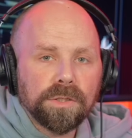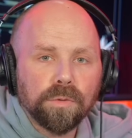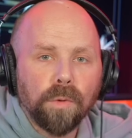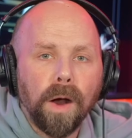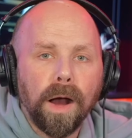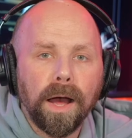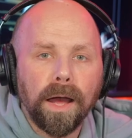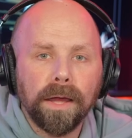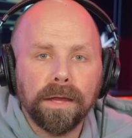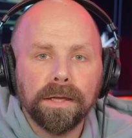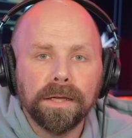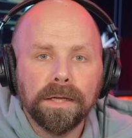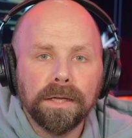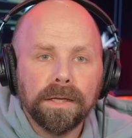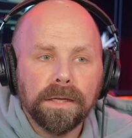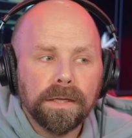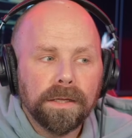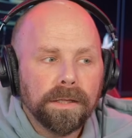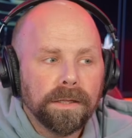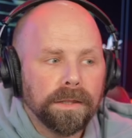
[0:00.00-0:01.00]
why
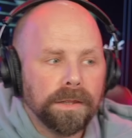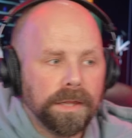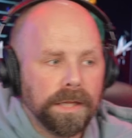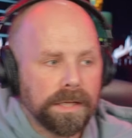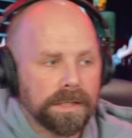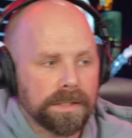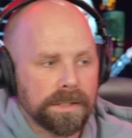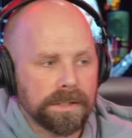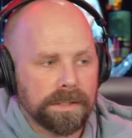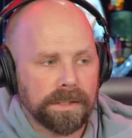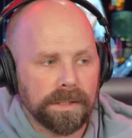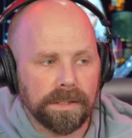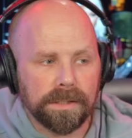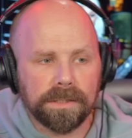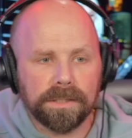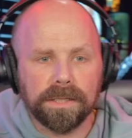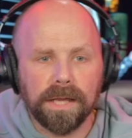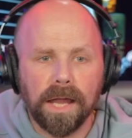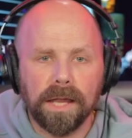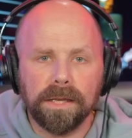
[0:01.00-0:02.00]
this
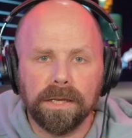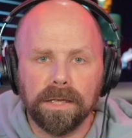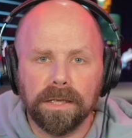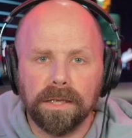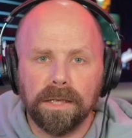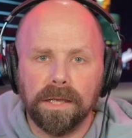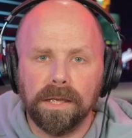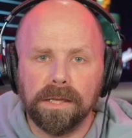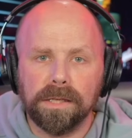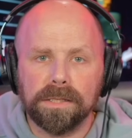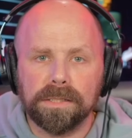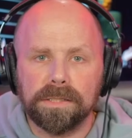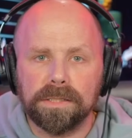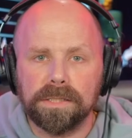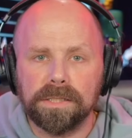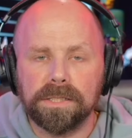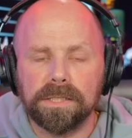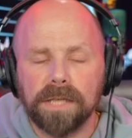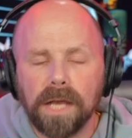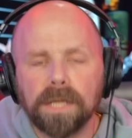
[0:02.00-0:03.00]
signing is
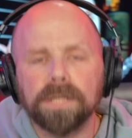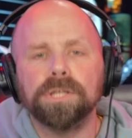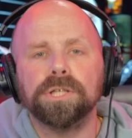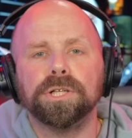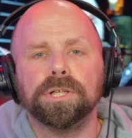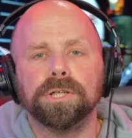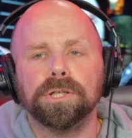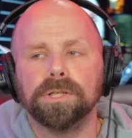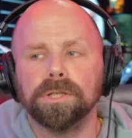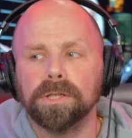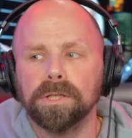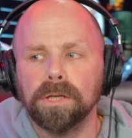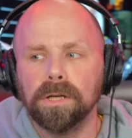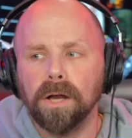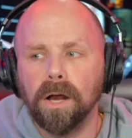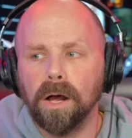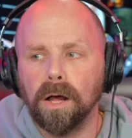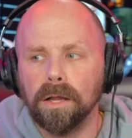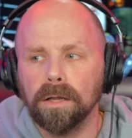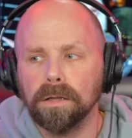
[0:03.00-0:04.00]
such
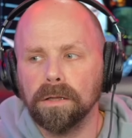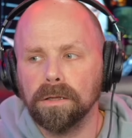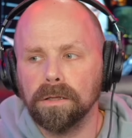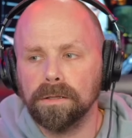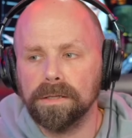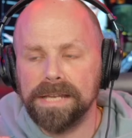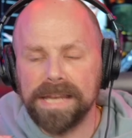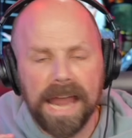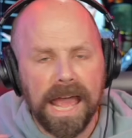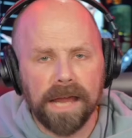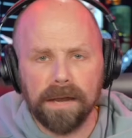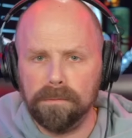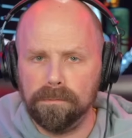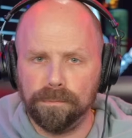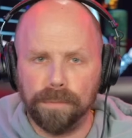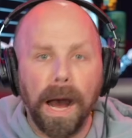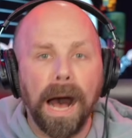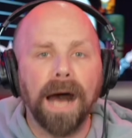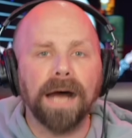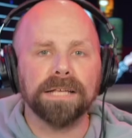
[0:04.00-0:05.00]
a net
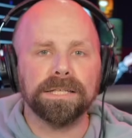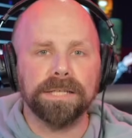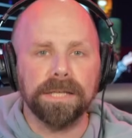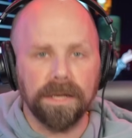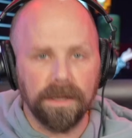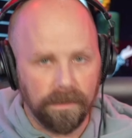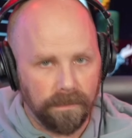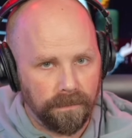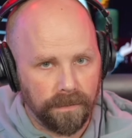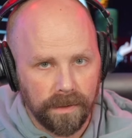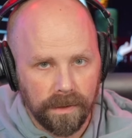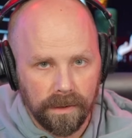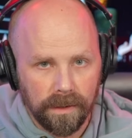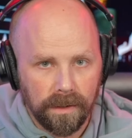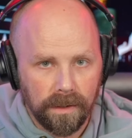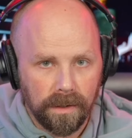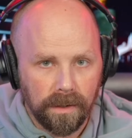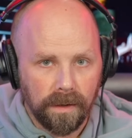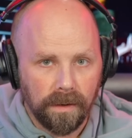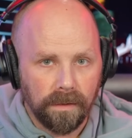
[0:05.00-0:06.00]
positive
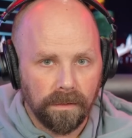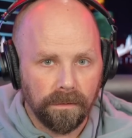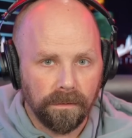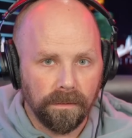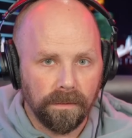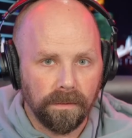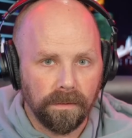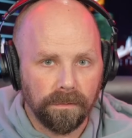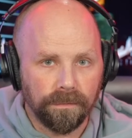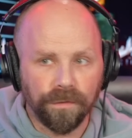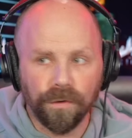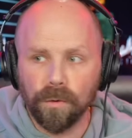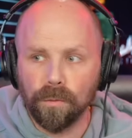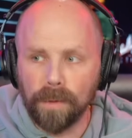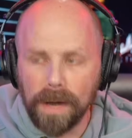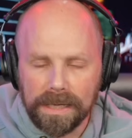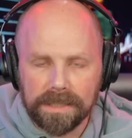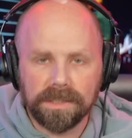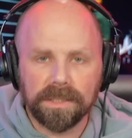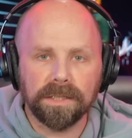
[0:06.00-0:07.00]
for
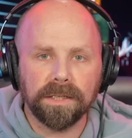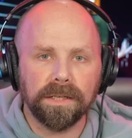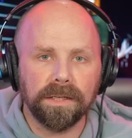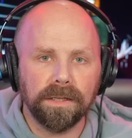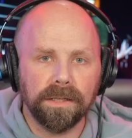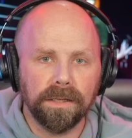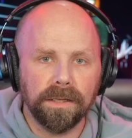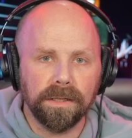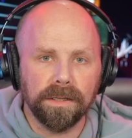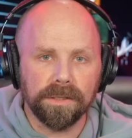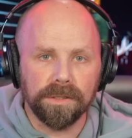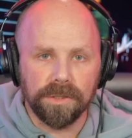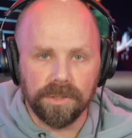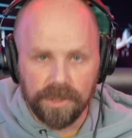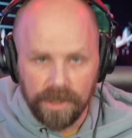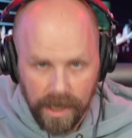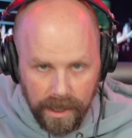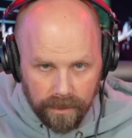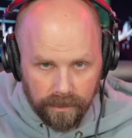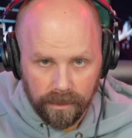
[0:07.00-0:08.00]
wrestling in
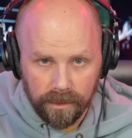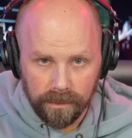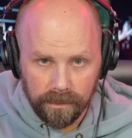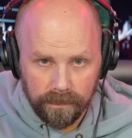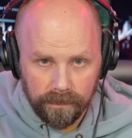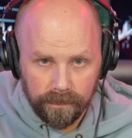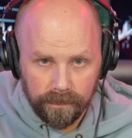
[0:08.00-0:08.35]
general.